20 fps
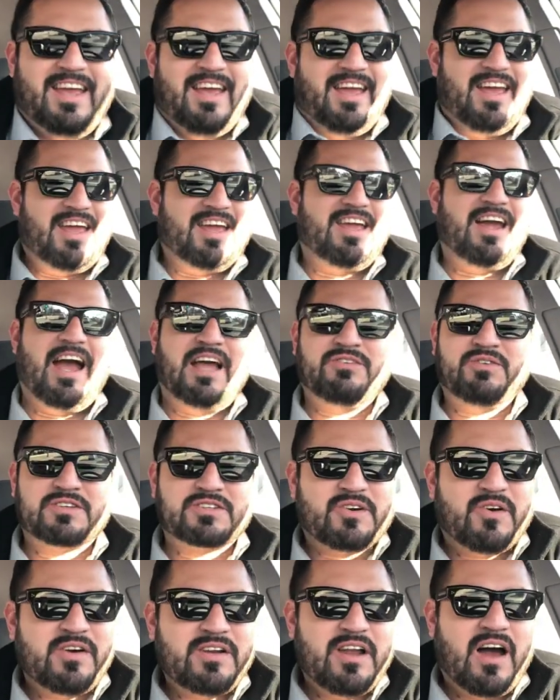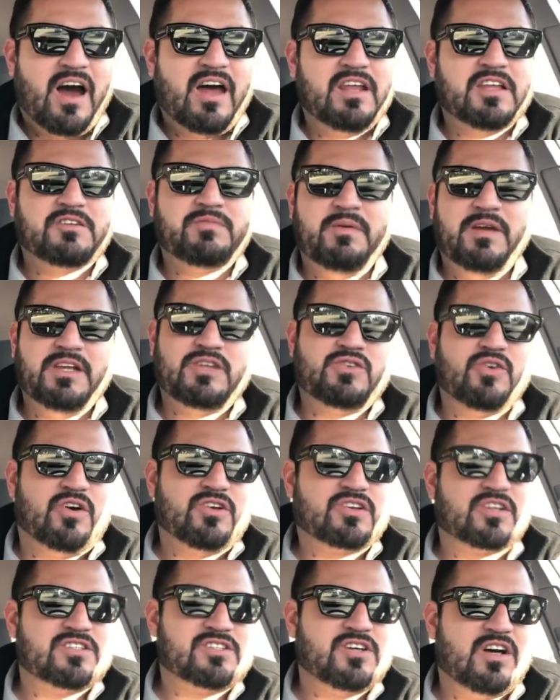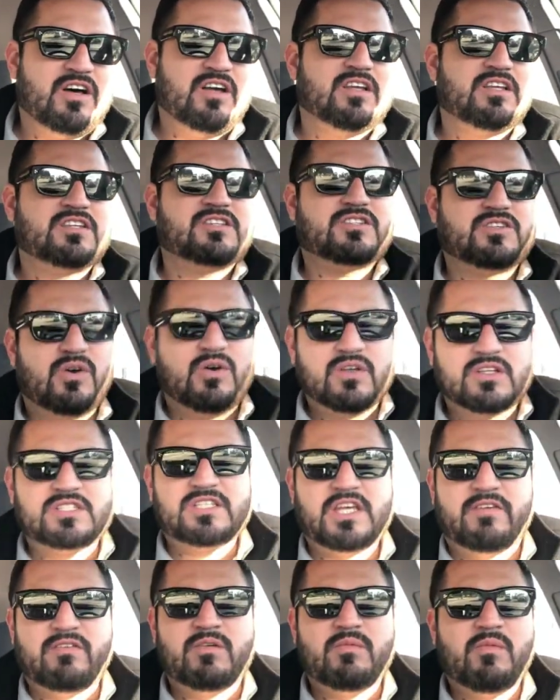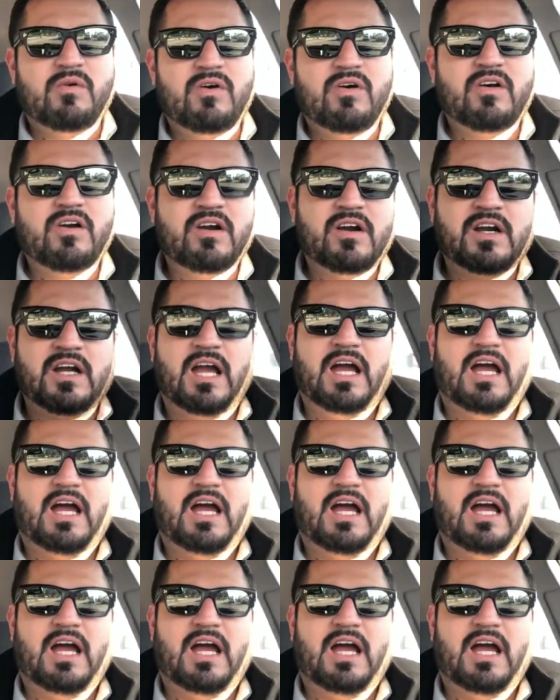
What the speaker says: Hey guys, what's going on? It's me, George Gonzalez, SOLD7MORE.